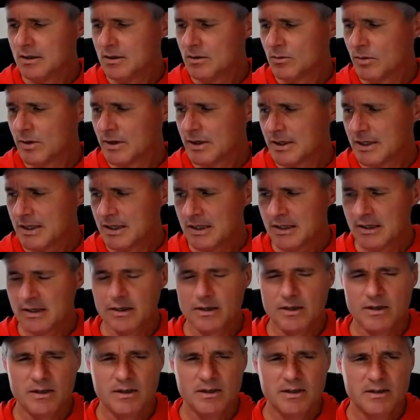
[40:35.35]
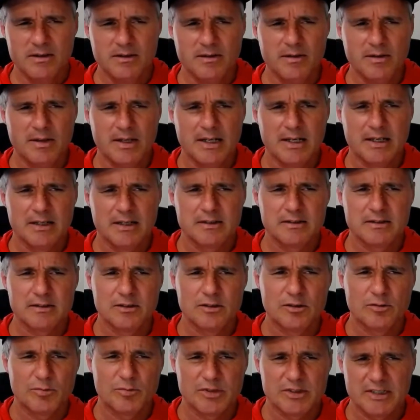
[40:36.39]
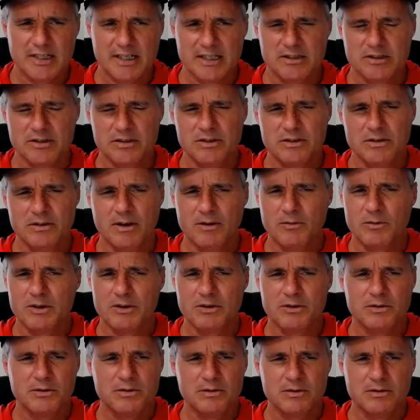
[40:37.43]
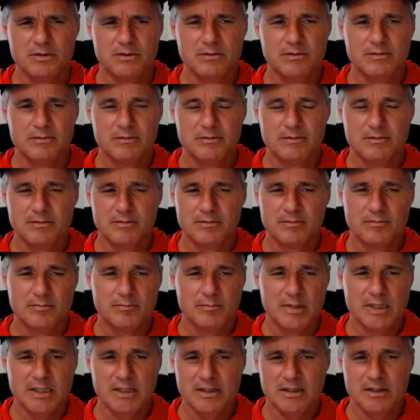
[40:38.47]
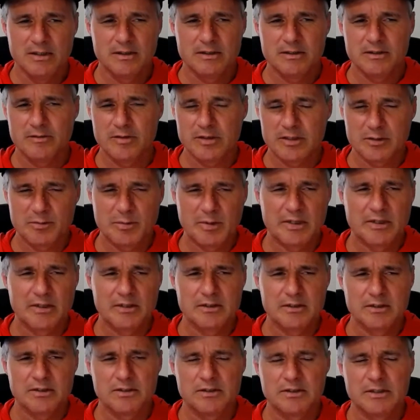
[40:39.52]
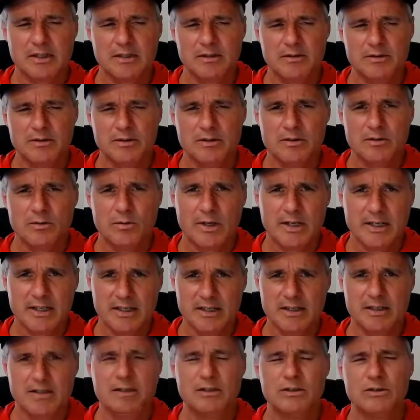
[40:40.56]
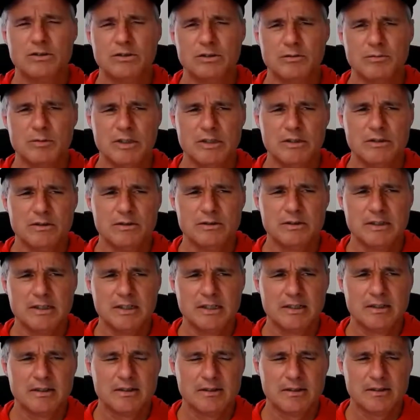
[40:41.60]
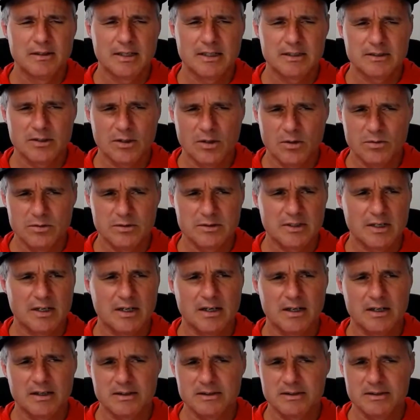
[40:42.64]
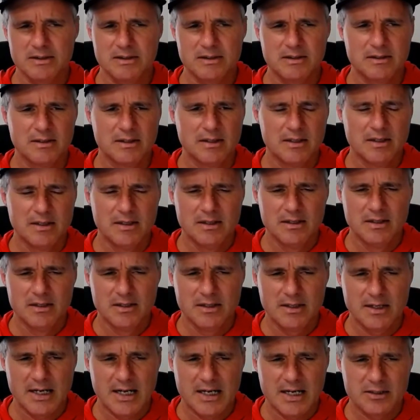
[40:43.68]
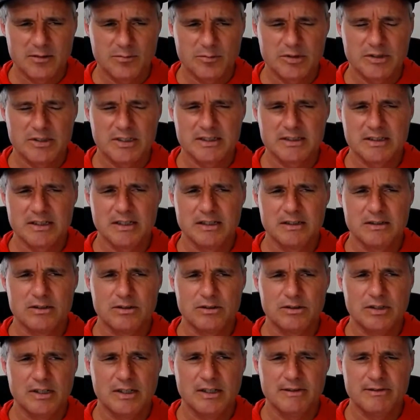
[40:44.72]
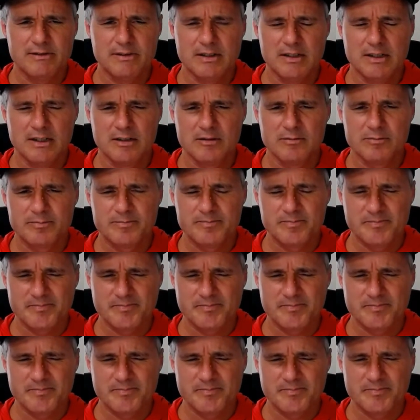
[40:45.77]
You're wearing gear that's going to protect you. I went through many years of experience telling you what gear you should be using, like toe socks and how to protect against chafing.